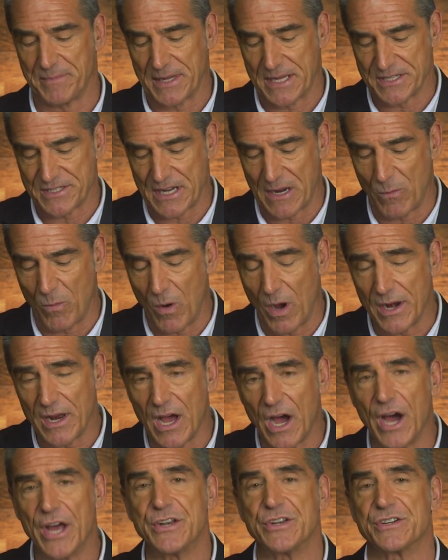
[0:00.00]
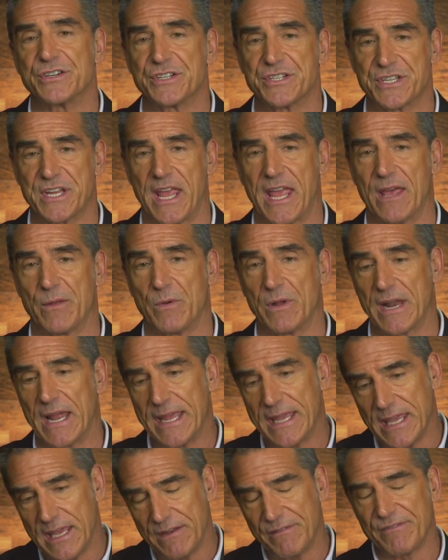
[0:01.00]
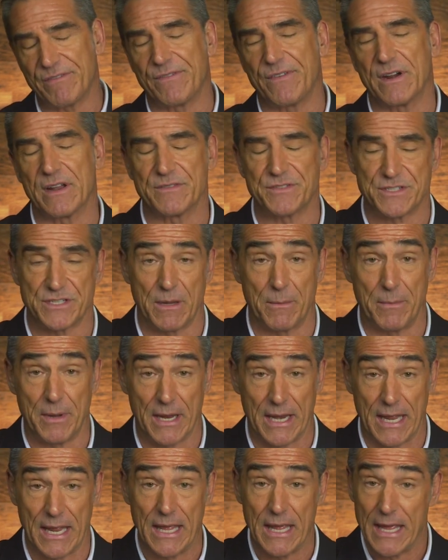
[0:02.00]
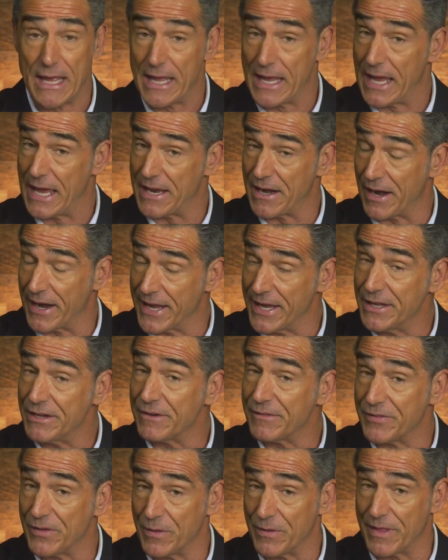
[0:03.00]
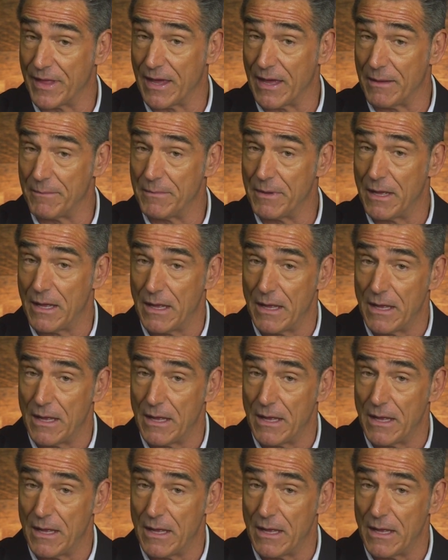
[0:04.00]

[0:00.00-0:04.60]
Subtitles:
because I want to understand when I get in front of somebody and I interview them,